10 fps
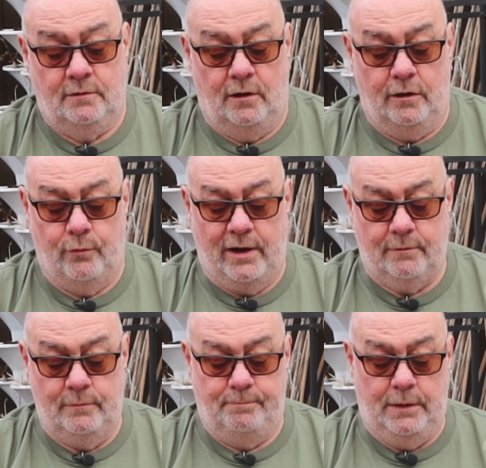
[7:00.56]
I
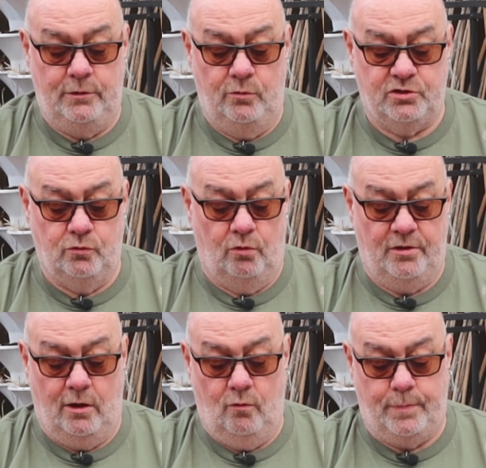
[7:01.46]
reckon we'll be using
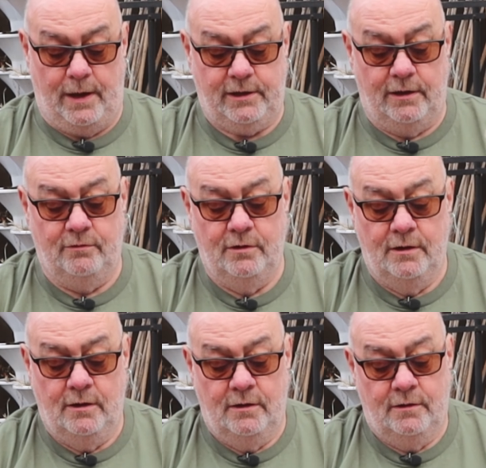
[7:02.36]
the whole packet.
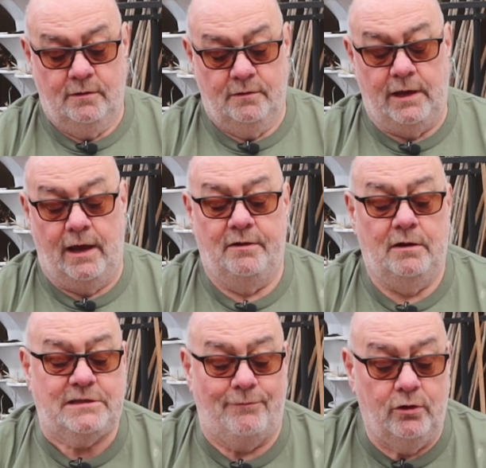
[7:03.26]
Yeah, and
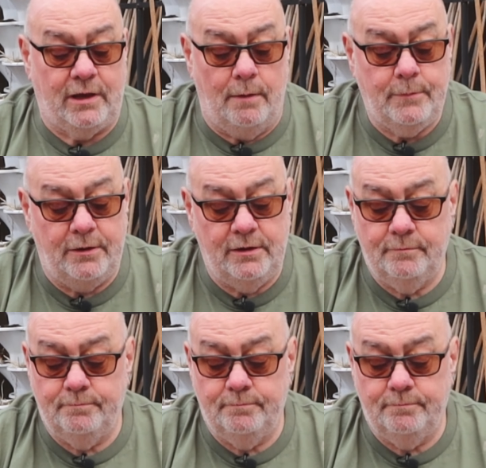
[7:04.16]
let's have a look at them then.